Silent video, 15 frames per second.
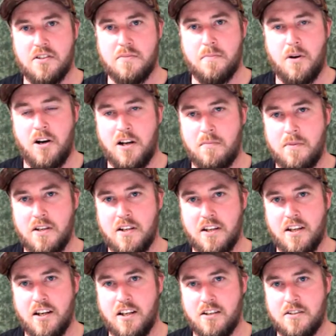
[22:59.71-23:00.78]
inspired me to
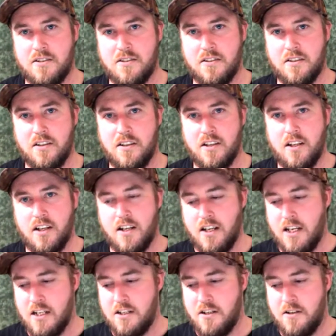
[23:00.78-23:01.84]
get into
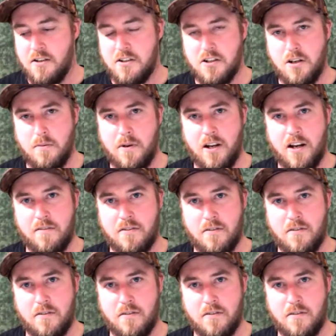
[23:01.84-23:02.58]
YouTubing after